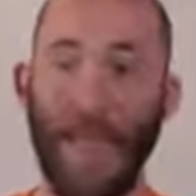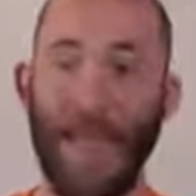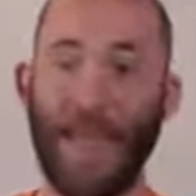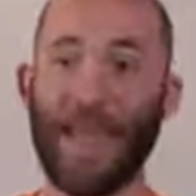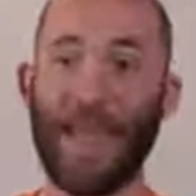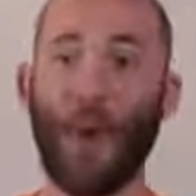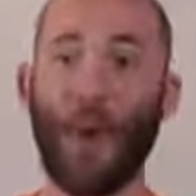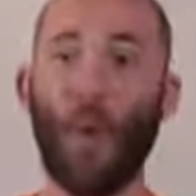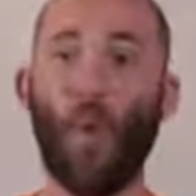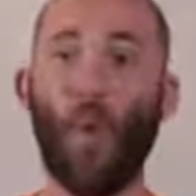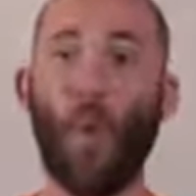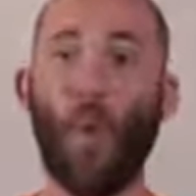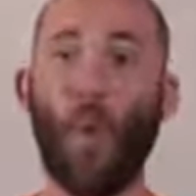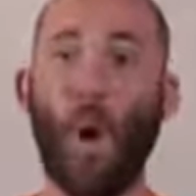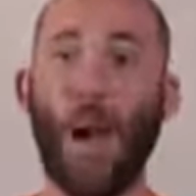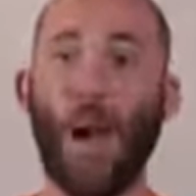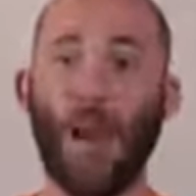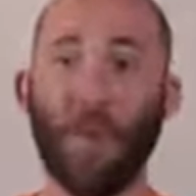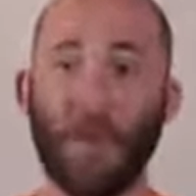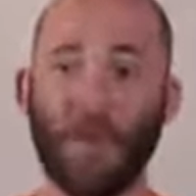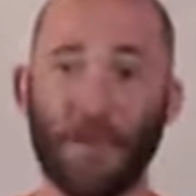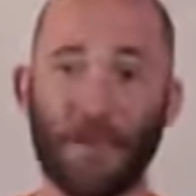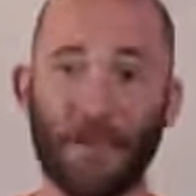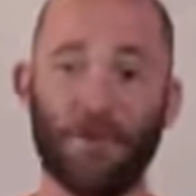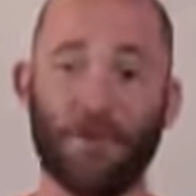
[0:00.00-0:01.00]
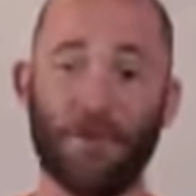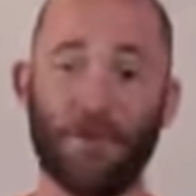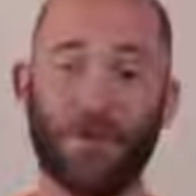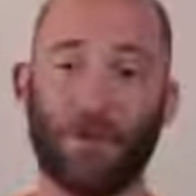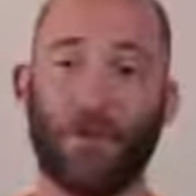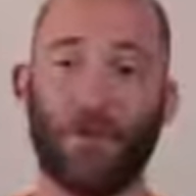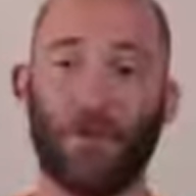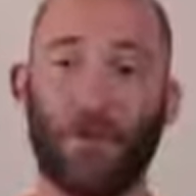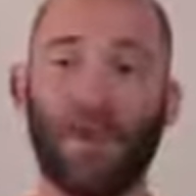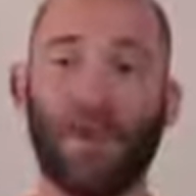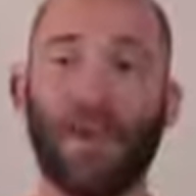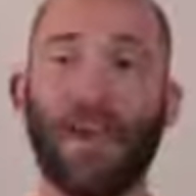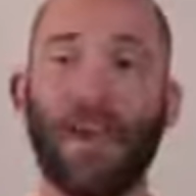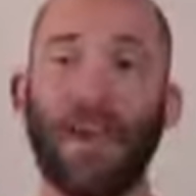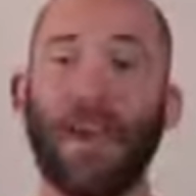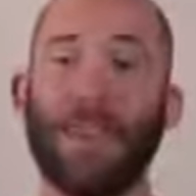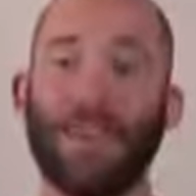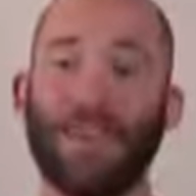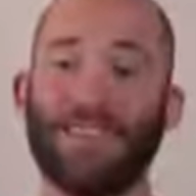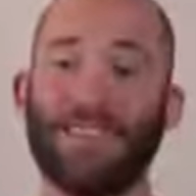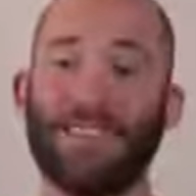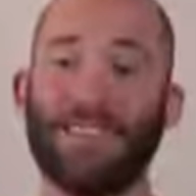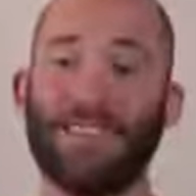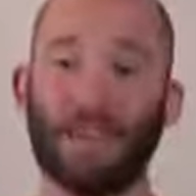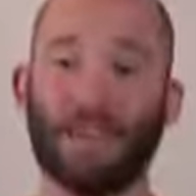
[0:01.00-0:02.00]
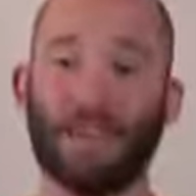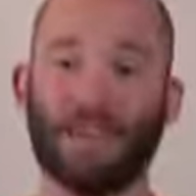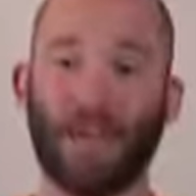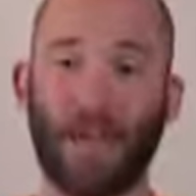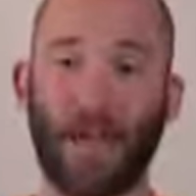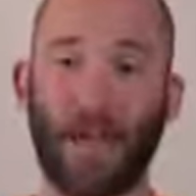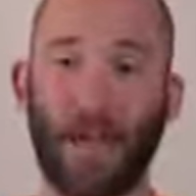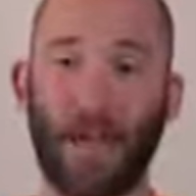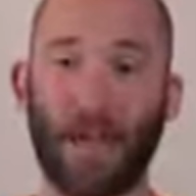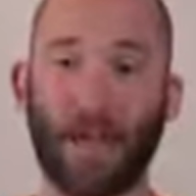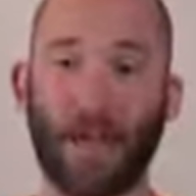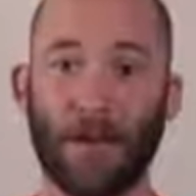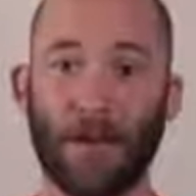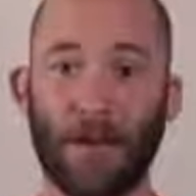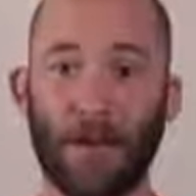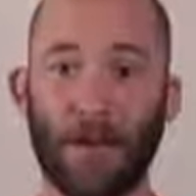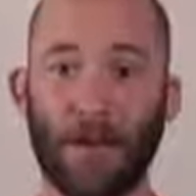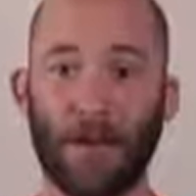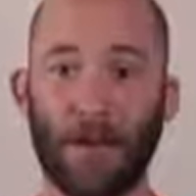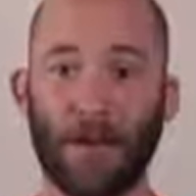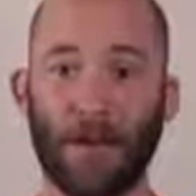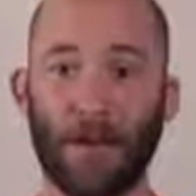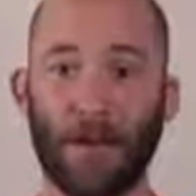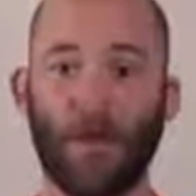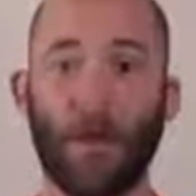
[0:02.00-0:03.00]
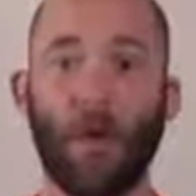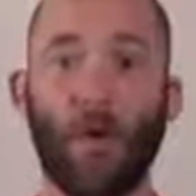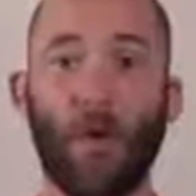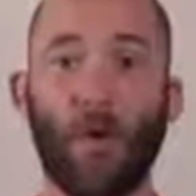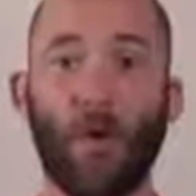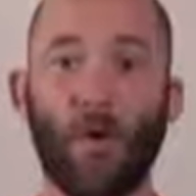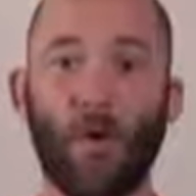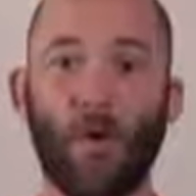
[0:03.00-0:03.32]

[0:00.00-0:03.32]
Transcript: A web server is simply a computer